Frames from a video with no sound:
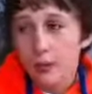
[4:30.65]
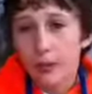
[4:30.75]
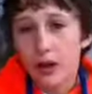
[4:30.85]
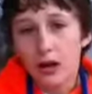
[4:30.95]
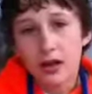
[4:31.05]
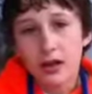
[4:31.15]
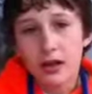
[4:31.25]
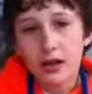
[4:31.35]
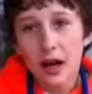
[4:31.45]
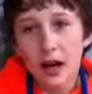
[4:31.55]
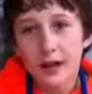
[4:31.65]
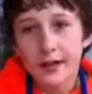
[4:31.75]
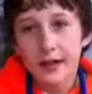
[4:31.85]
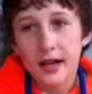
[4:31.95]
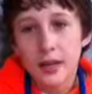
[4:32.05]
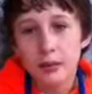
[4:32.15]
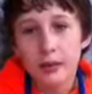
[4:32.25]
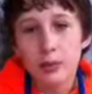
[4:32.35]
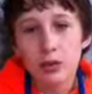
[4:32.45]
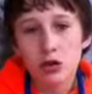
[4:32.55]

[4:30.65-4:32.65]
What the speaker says: But I say people